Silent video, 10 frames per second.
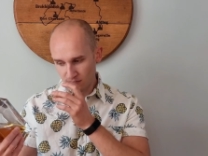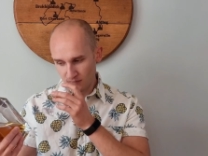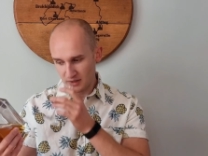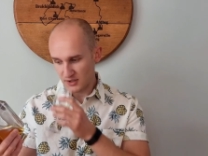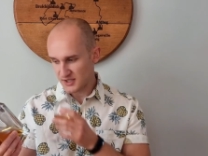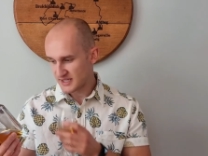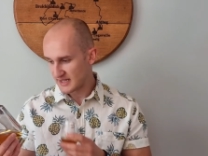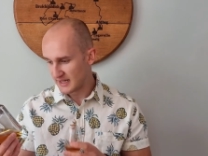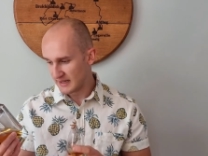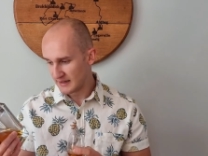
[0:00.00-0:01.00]
It doesn't
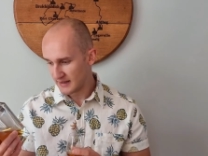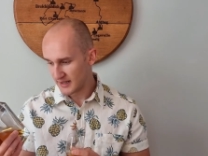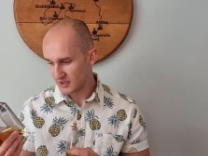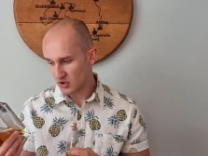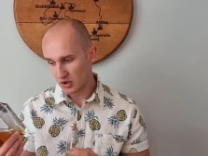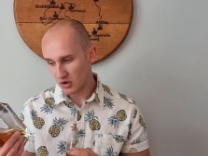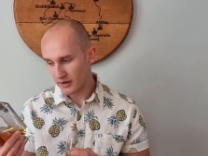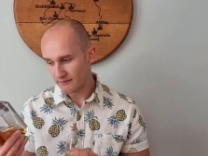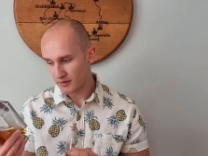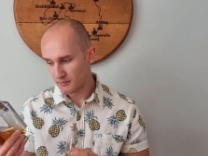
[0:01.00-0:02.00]
say. Uh, it's got a lot
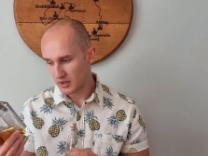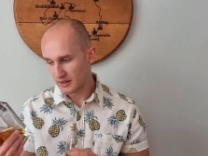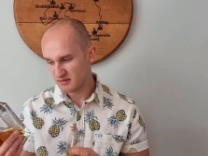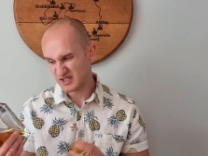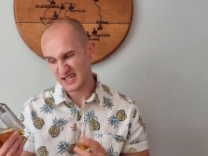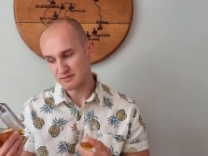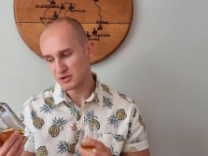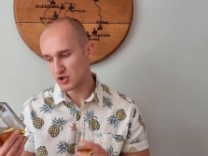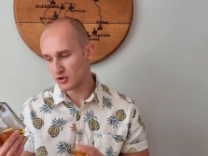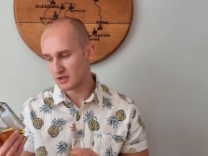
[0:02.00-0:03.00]
of information. Uh, it says
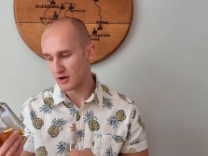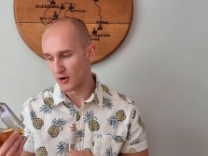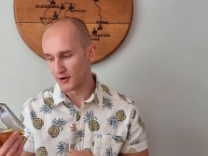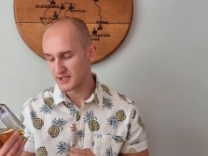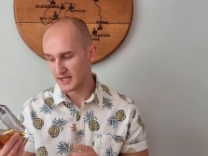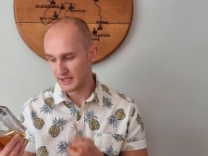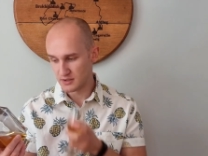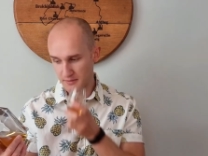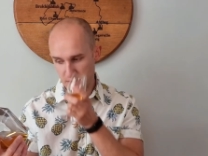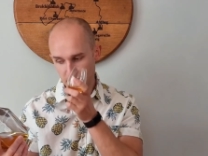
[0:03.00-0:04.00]
matured in a hogshead, so
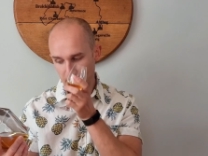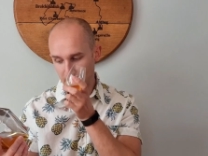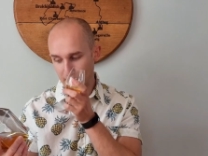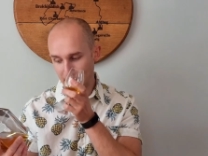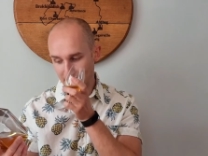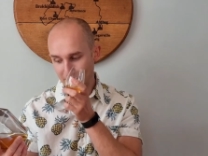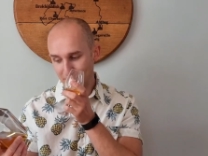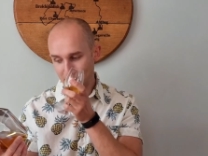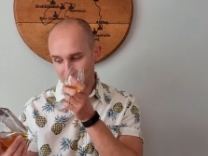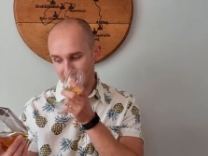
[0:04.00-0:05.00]
I'm assuming bourbon.
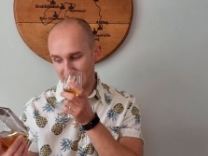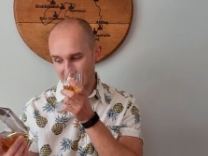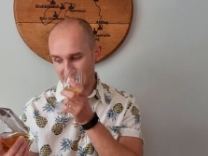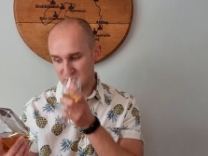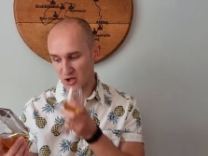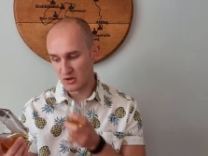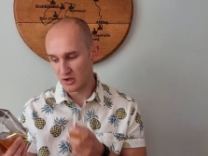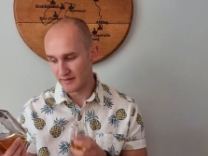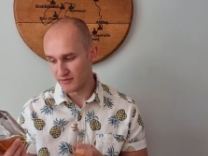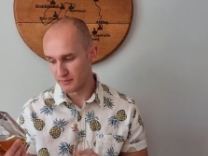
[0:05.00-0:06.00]
Uh, it's got a
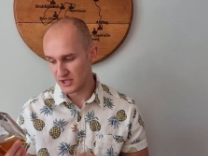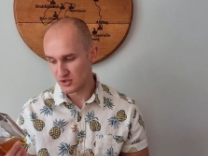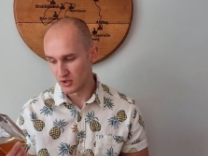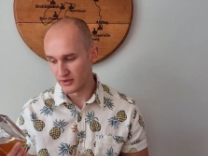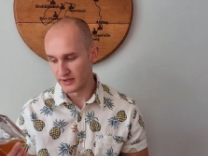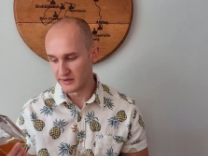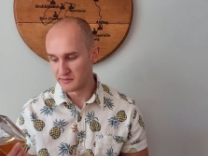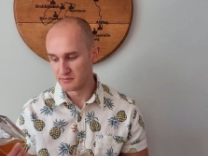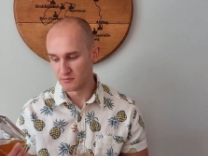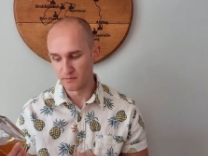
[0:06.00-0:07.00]
lot of information on there.
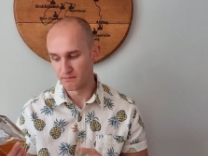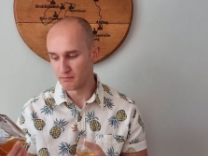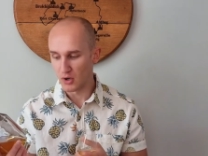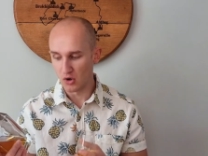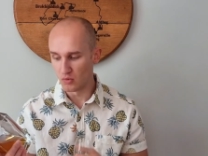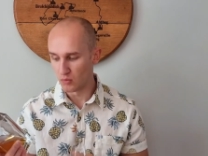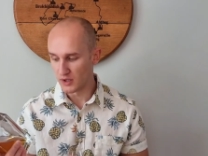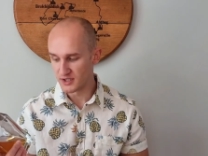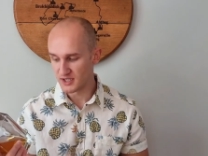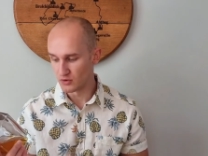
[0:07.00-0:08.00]
Bottle
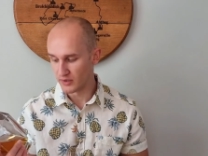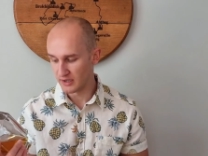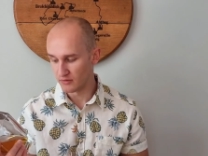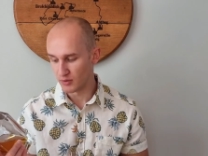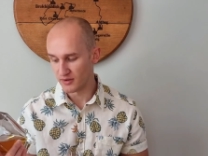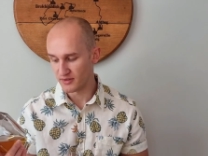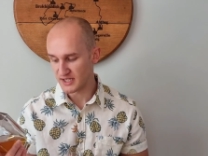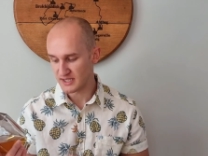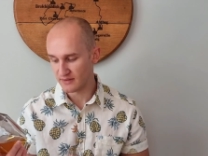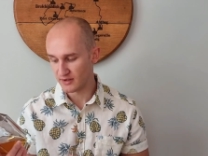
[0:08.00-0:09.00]
108 of
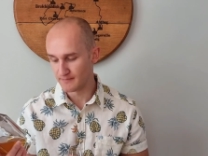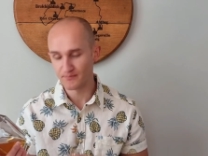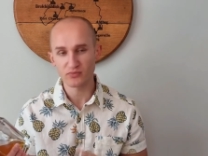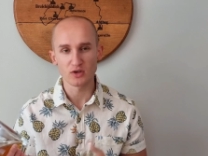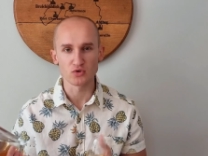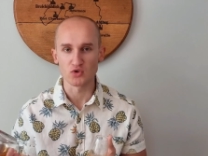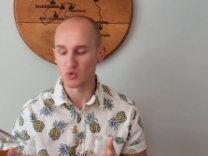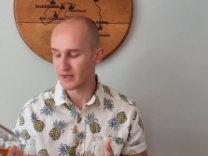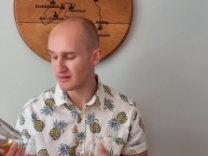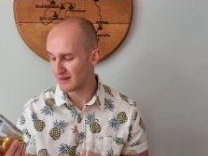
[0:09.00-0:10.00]
137, so it's
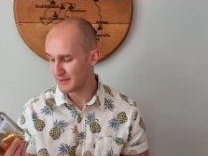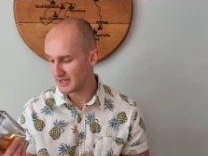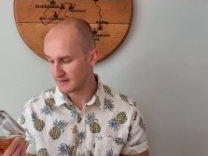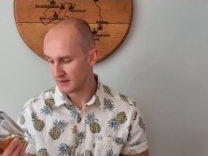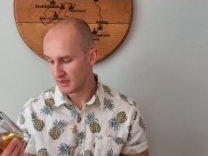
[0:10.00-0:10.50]
quite limited.